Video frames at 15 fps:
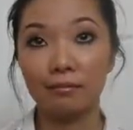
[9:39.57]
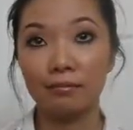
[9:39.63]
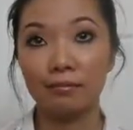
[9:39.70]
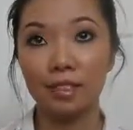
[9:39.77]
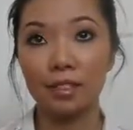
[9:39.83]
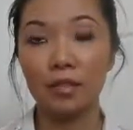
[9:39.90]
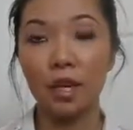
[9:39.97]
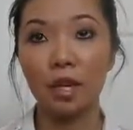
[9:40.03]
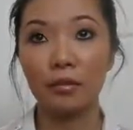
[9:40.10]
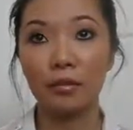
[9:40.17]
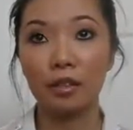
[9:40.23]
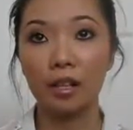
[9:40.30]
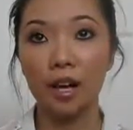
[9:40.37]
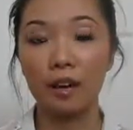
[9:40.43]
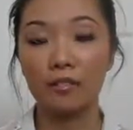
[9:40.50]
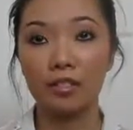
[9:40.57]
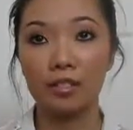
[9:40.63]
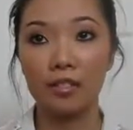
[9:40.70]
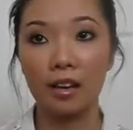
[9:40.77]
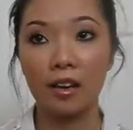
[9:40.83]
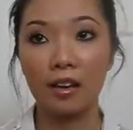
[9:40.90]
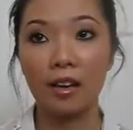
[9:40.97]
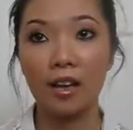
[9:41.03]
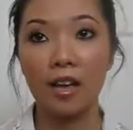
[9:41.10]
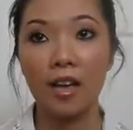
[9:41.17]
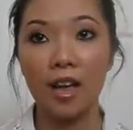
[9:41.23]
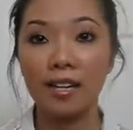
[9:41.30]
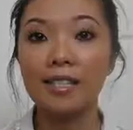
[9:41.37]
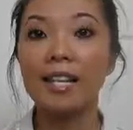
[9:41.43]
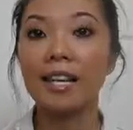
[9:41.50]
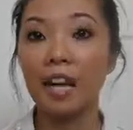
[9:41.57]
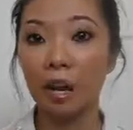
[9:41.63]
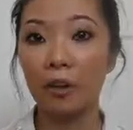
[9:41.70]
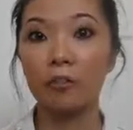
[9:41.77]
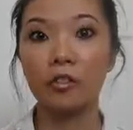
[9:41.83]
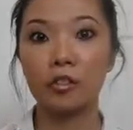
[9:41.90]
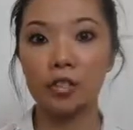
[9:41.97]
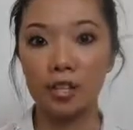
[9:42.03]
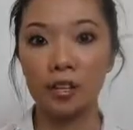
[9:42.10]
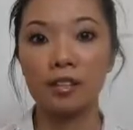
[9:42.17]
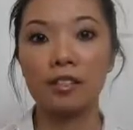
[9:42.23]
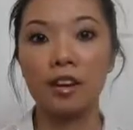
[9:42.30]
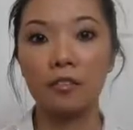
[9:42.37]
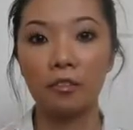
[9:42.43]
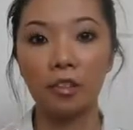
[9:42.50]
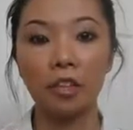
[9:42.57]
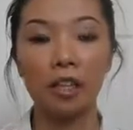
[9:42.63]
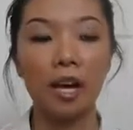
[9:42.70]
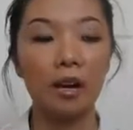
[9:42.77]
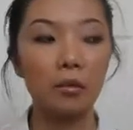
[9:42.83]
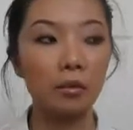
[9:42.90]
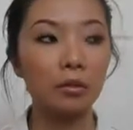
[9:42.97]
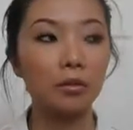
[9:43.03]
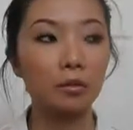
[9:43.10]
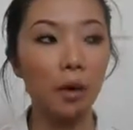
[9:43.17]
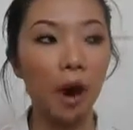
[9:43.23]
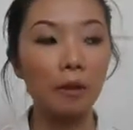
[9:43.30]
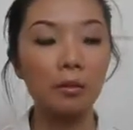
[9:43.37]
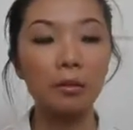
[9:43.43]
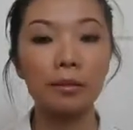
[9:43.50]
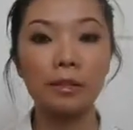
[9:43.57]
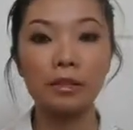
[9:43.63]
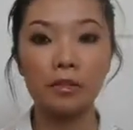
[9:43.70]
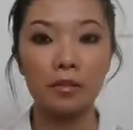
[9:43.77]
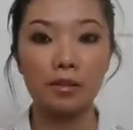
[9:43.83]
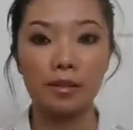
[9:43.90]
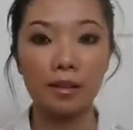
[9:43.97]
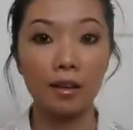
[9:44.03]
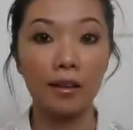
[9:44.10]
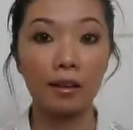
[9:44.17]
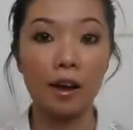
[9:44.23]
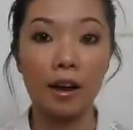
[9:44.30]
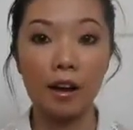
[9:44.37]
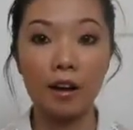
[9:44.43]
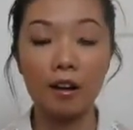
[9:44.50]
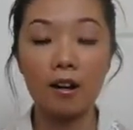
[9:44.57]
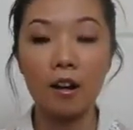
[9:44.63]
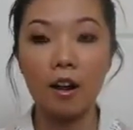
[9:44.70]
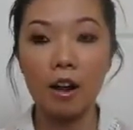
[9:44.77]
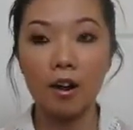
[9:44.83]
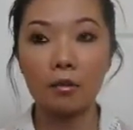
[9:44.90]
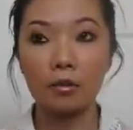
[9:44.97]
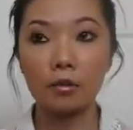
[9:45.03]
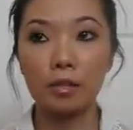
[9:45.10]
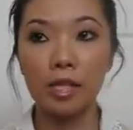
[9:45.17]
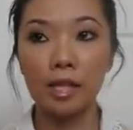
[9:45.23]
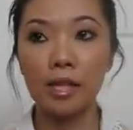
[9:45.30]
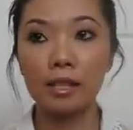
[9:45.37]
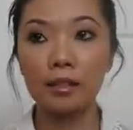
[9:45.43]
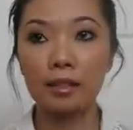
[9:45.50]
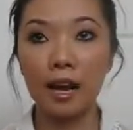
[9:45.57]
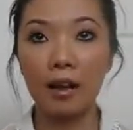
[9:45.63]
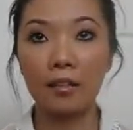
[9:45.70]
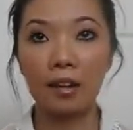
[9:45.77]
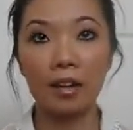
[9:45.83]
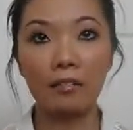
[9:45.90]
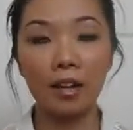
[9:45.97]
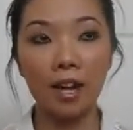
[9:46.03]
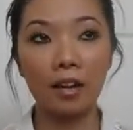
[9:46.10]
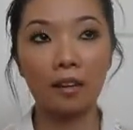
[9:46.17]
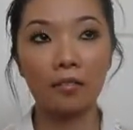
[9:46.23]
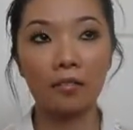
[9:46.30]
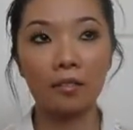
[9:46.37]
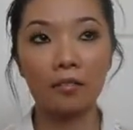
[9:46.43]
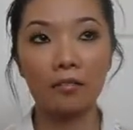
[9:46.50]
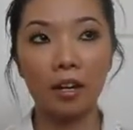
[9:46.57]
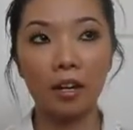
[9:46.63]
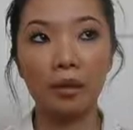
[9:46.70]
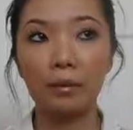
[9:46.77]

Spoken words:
That's all I really have to say. And take care of your skin, definitely. I will probably do a skincare routine now that I've kind of